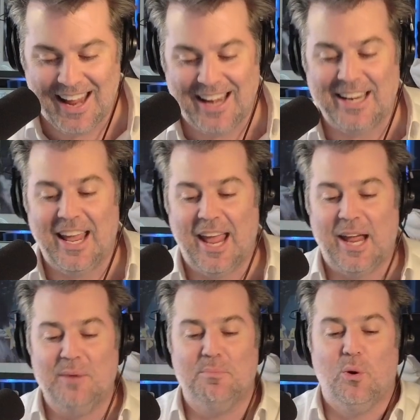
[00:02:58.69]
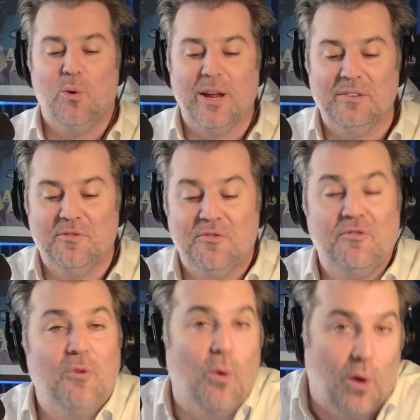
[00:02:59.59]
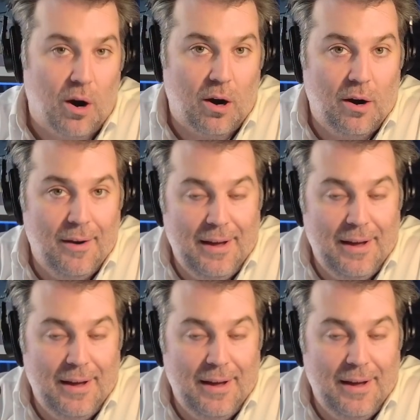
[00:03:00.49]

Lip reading: 88.4.